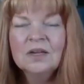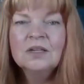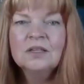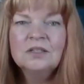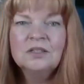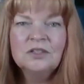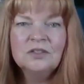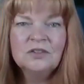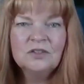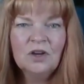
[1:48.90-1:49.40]

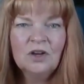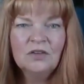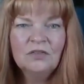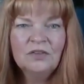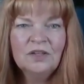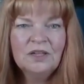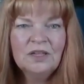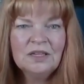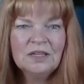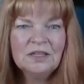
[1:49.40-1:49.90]

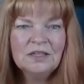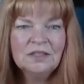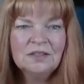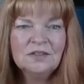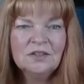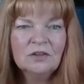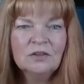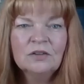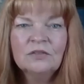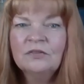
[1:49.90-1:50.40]
Dissolving kits
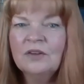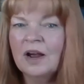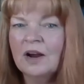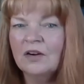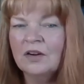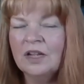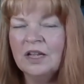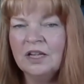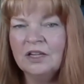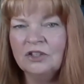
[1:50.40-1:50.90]
are a
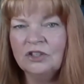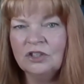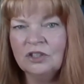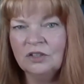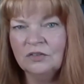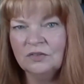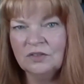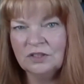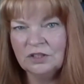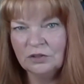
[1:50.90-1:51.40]
variation
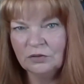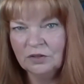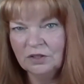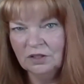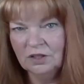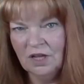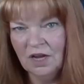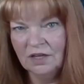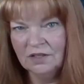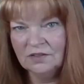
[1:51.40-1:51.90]
of
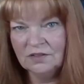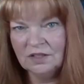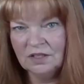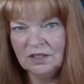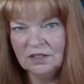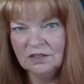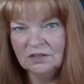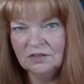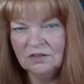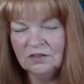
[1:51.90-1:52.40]
serialized
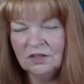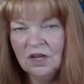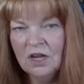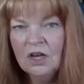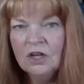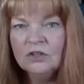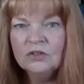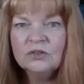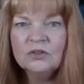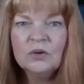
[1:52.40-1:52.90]
kits,
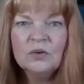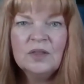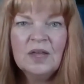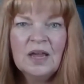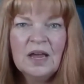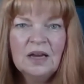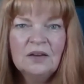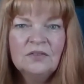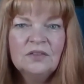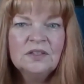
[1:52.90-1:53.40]
so they
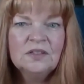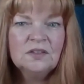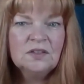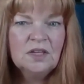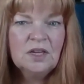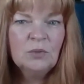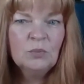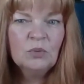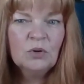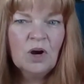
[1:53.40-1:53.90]
have the
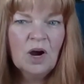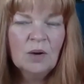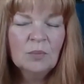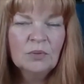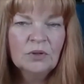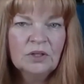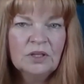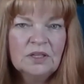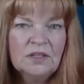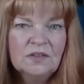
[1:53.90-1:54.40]
same
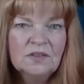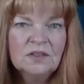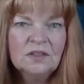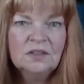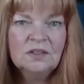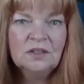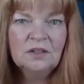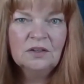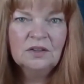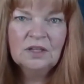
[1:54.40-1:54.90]
properties
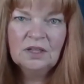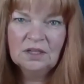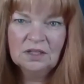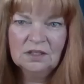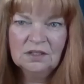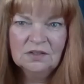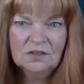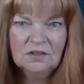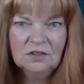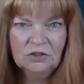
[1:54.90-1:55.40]
until the kit
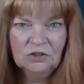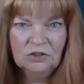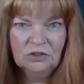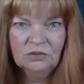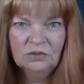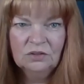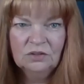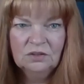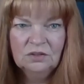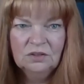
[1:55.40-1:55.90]
is
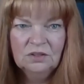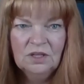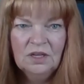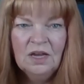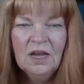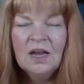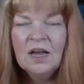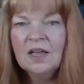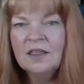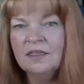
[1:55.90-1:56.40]
issued.
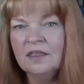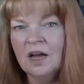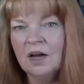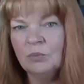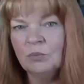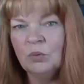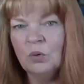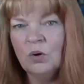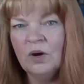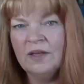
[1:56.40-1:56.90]
At that
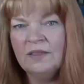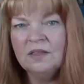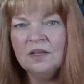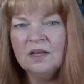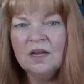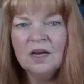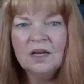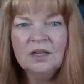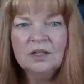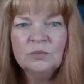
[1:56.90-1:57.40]
point, the
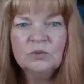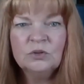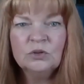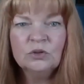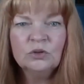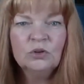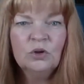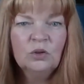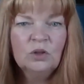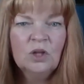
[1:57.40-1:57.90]
items are
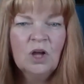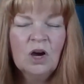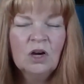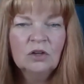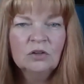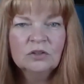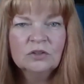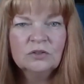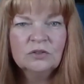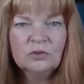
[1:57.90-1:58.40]
no
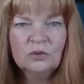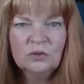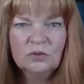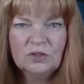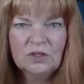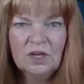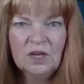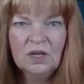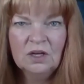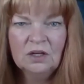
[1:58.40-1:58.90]
longer
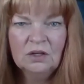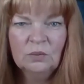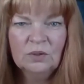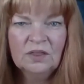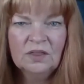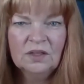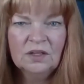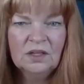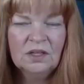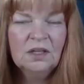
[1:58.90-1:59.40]
associated
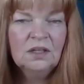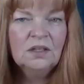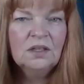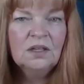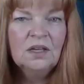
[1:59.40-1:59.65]
with the kit